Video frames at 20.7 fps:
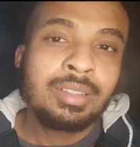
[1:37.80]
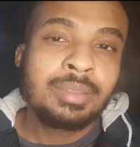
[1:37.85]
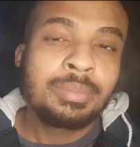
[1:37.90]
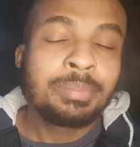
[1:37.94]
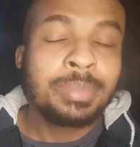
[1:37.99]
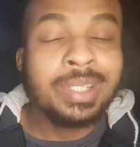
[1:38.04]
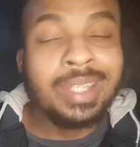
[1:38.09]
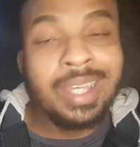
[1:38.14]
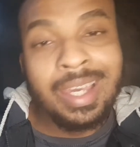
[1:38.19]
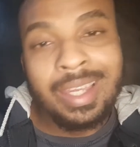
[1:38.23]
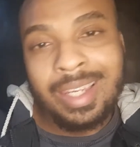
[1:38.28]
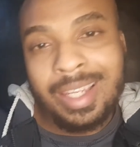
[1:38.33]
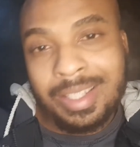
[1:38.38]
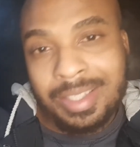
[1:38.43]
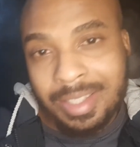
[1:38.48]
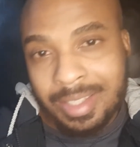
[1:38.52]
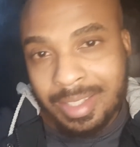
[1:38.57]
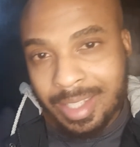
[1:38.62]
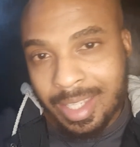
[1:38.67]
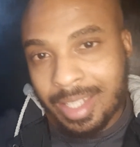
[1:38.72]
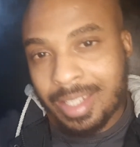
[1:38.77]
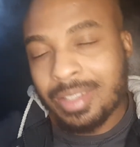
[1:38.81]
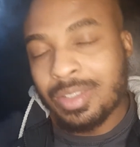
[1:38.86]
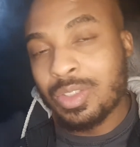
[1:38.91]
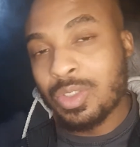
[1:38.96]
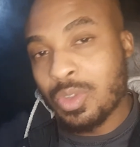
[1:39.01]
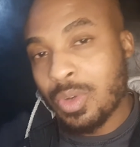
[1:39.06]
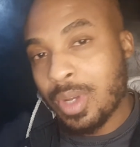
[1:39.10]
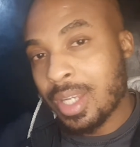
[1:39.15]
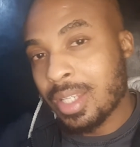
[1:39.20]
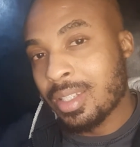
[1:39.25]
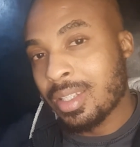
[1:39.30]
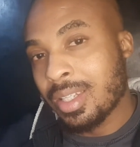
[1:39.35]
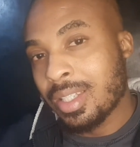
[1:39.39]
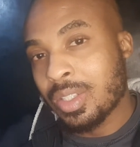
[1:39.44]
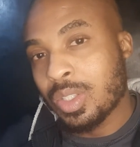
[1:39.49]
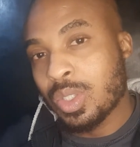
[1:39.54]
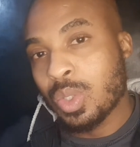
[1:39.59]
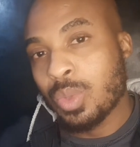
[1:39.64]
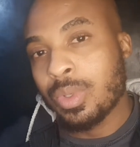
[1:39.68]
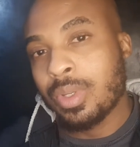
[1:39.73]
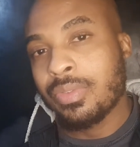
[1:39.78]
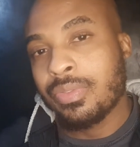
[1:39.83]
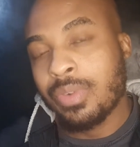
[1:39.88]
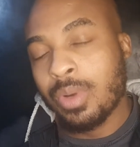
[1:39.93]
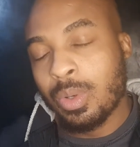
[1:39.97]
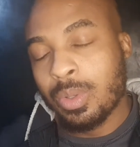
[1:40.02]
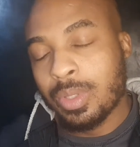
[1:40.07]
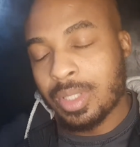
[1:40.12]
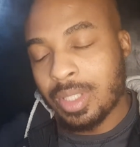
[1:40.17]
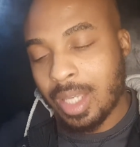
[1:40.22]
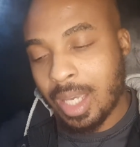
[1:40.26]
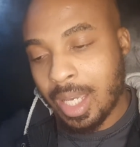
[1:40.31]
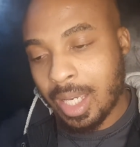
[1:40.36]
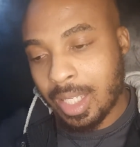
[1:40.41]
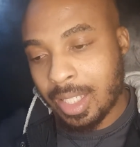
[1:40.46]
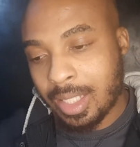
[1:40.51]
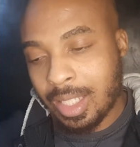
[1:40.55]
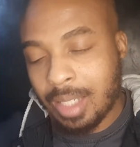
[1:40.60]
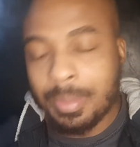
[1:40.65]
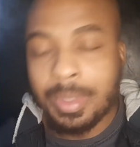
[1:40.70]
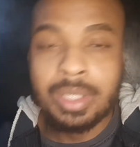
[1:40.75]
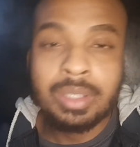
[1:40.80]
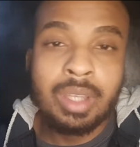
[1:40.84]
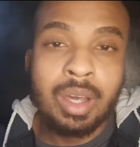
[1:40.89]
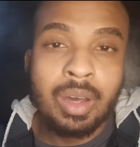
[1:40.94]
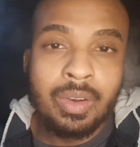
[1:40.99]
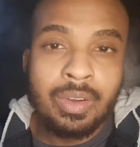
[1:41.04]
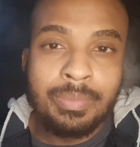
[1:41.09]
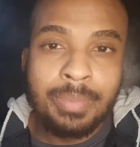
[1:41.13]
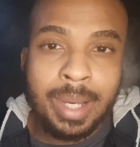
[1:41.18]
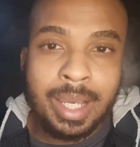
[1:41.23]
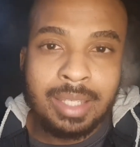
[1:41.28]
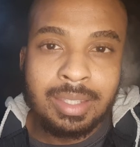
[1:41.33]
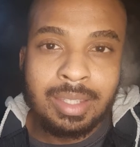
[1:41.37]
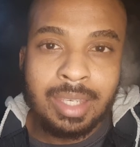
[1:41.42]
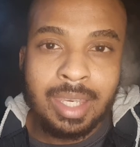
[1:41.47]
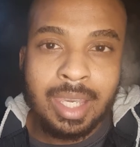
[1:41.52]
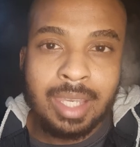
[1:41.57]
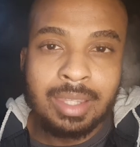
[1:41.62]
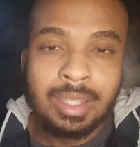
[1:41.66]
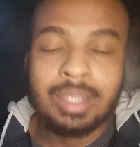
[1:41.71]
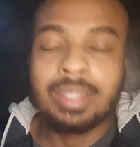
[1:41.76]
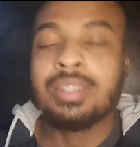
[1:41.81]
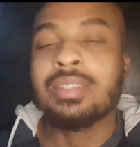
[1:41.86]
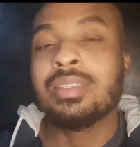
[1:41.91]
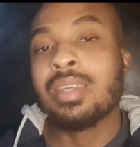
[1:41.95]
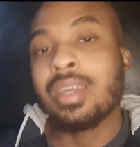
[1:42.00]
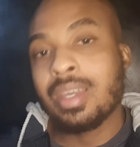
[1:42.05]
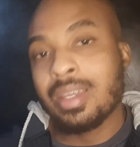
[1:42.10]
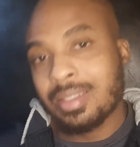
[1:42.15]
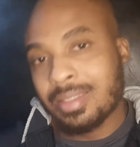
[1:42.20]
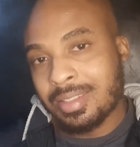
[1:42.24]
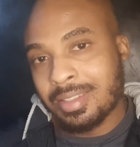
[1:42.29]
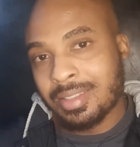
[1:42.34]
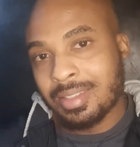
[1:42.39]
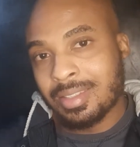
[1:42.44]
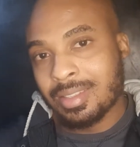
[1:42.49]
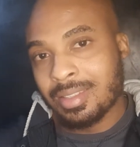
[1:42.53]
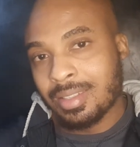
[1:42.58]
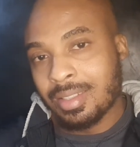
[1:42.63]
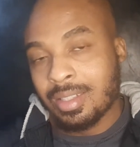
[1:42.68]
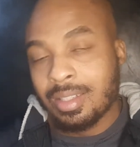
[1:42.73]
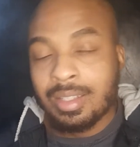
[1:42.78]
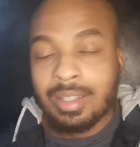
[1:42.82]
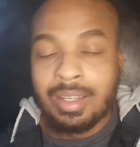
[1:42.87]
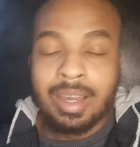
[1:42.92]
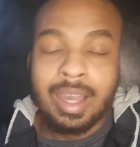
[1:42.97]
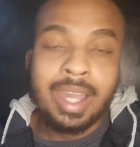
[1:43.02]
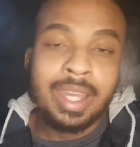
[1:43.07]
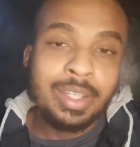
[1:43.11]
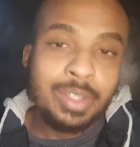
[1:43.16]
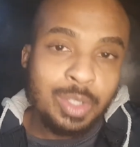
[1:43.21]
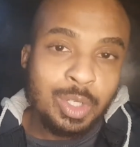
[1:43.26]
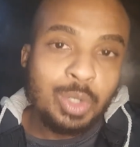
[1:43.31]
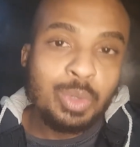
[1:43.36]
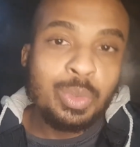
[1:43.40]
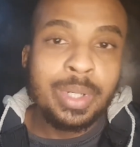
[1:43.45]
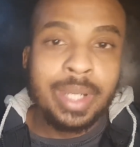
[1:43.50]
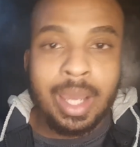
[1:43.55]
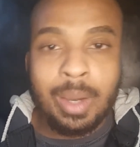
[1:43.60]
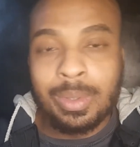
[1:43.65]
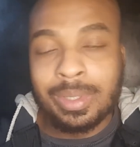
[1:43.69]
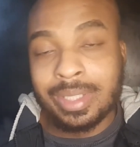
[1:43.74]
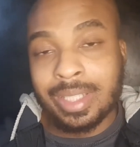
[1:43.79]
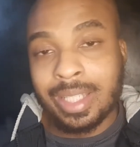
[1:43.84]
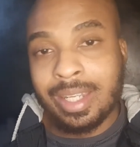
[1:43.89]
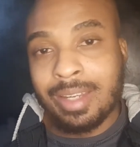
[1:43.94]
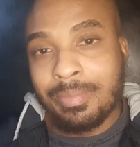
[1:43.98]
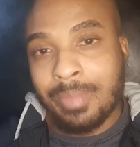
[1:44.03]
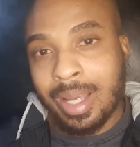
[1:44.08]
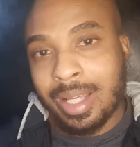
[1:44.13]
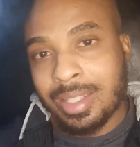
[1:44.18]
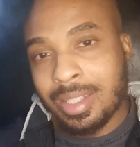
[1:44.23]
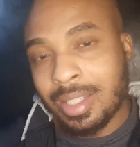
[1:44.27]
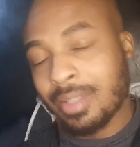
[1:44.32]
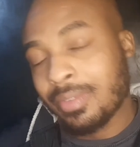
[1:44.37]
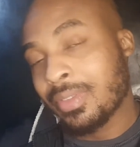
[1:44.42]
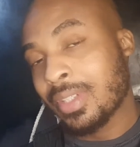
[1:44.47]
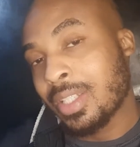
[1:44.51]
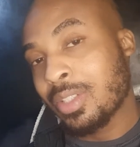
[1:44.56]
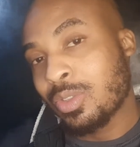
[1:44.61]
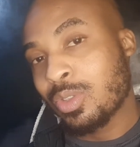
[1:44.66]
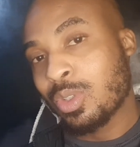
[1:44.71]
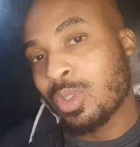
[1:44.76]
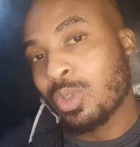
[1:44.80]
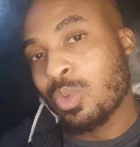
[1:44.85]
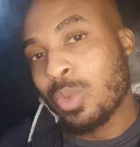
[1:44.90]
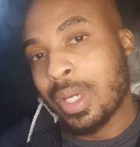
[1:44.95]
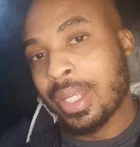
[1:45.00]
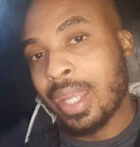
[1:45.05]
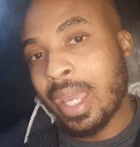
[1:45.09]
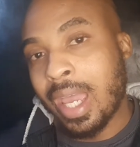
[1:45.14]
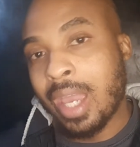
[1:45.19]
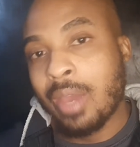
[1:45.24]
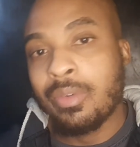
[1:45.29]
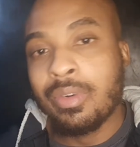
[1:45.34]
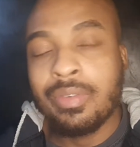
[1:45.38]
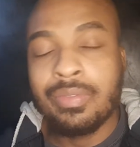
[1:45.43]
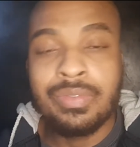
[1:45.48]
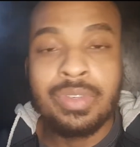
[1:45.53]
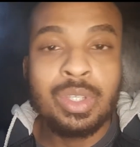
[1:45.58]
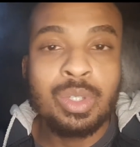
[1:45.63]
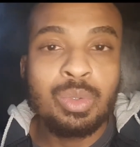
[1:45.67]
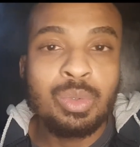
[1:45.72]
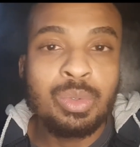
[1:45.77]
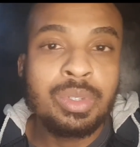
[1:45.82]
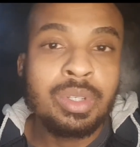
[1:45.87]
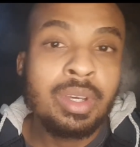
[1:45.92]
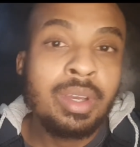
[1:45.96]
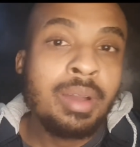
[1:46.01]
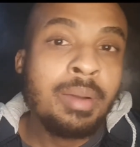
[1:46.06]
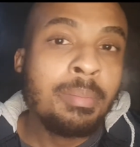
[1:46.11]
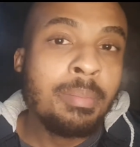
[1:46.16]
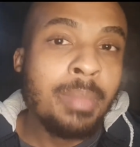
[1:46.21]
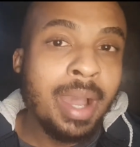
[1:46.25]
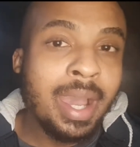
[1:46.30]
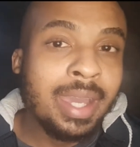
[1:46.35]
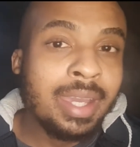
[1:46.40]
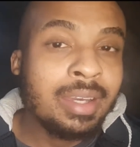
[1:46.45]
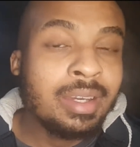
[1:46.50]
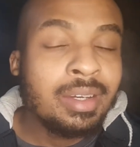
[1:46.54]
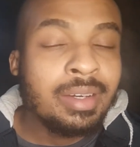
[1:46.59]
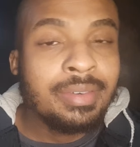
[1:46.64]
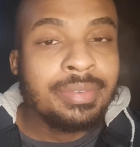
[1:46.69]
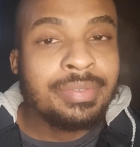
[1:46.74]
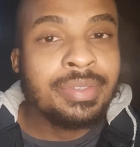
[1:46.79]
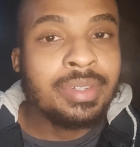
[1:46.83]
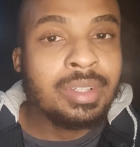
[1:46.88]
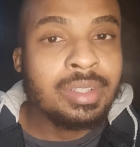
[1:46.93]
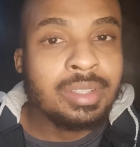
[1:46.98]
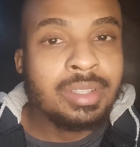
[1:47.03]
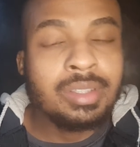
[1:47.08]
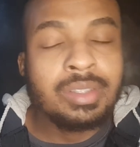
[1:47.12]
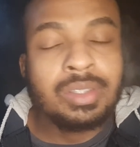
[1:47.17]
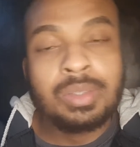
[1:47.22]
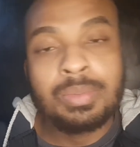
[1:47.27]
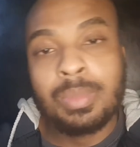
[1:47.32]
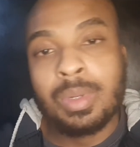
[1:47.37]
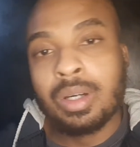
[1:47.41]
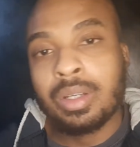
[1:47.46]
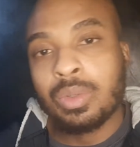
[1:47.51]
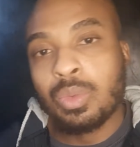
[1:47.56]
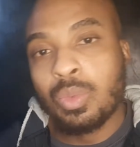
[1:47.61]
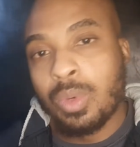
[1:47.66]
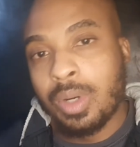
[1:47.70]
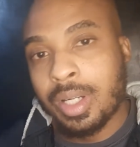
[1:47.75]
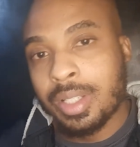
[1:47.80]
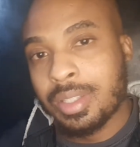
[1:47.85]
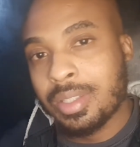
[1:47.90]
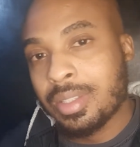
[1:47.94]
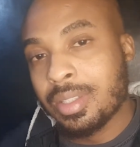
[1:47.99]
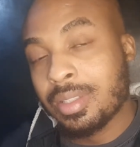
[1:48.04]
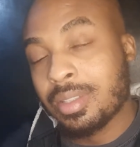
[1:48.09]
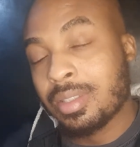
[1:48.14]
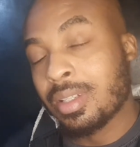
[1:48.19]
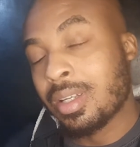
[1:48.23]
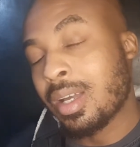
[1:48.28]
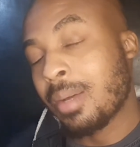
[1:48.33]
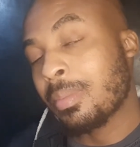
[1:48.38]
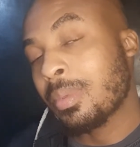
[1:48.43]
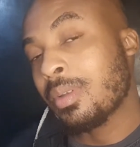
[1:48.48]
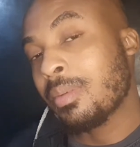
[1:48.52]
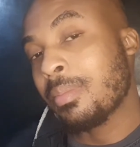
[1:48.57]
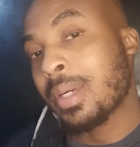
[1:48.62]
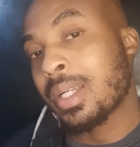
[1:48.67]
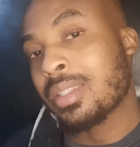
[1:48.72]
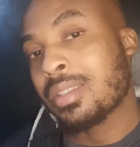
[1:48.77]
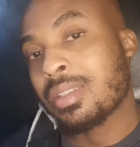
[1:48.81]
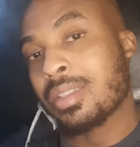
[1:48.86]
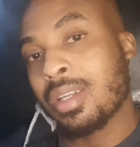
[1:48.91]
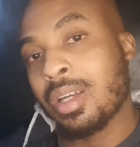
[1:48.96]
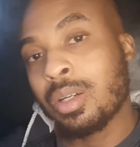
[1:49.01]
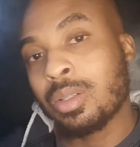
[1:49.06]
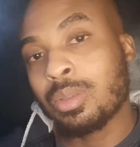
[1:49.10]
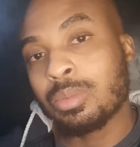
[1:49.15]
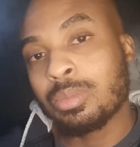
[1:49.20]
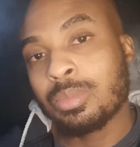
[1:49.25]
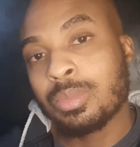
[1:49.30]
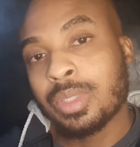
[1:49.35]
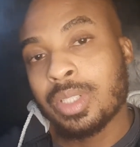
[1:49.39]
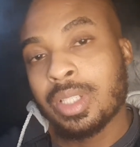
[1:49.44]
But yeah, let's just get straight into it, folks. And let me start off by saying that yes, I knew what I was getting myself into when I reviewed my first smartwatch just a couple of months ago.